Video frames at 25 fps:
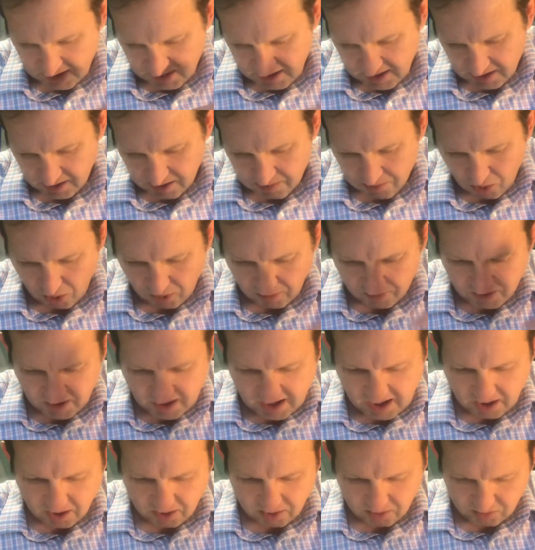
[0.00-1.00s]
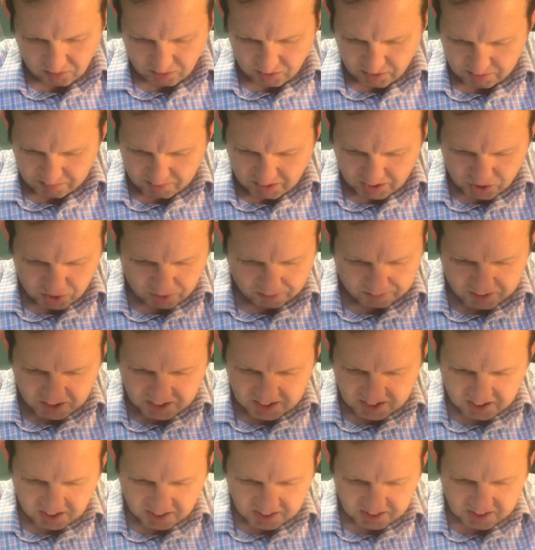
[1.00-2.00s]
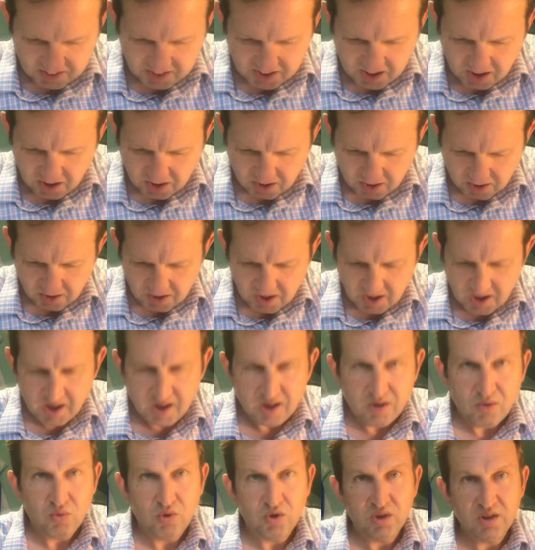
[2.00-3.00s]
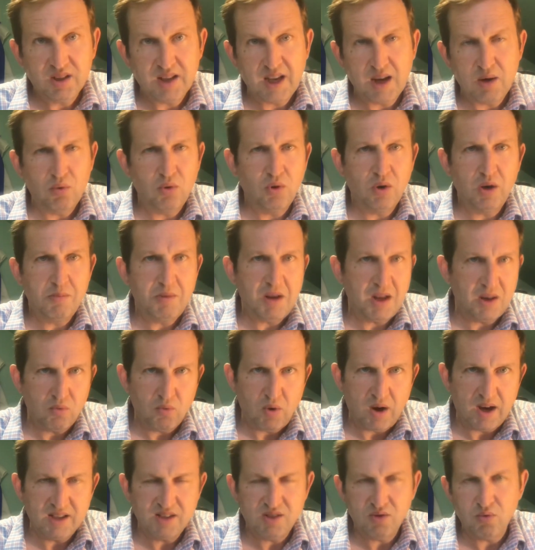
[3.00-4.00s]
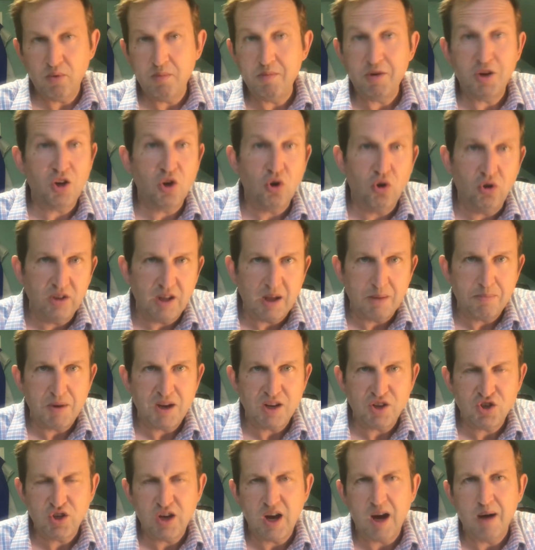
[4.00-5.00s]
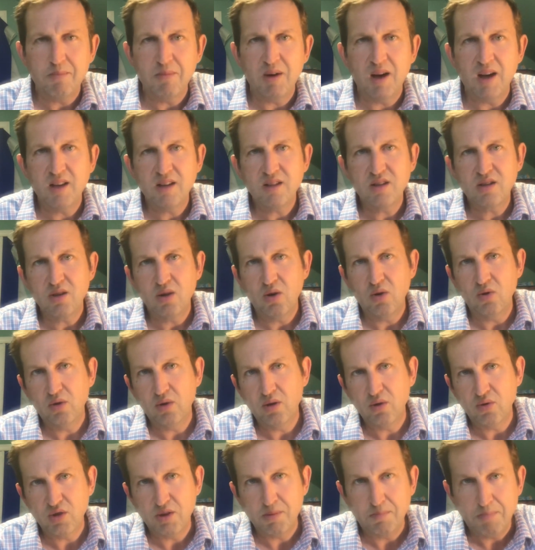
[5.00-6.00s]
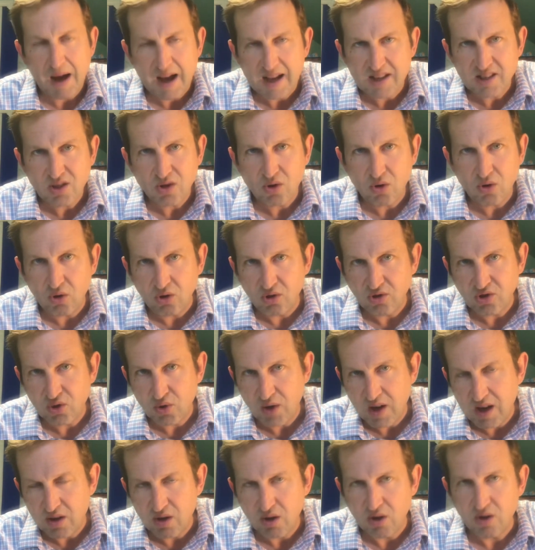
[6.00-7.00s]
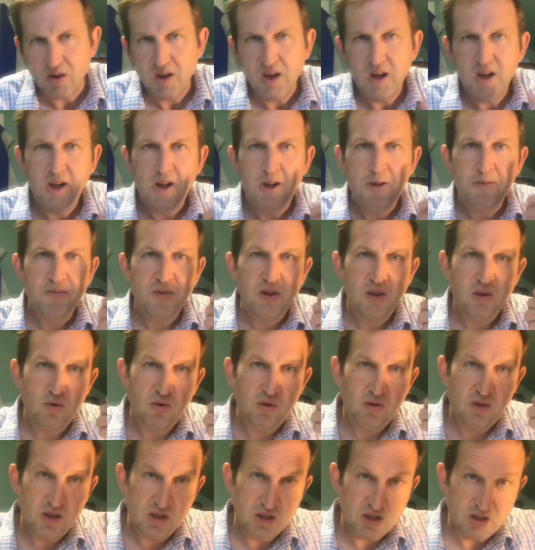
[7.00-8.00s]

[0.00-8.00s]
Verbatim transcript: again, the Gemara of there, which I'm not sure if it discusses here, will say, well, what do you mean? Why is, when you can hold like Beis Shammai? So there was a Baskol, so either this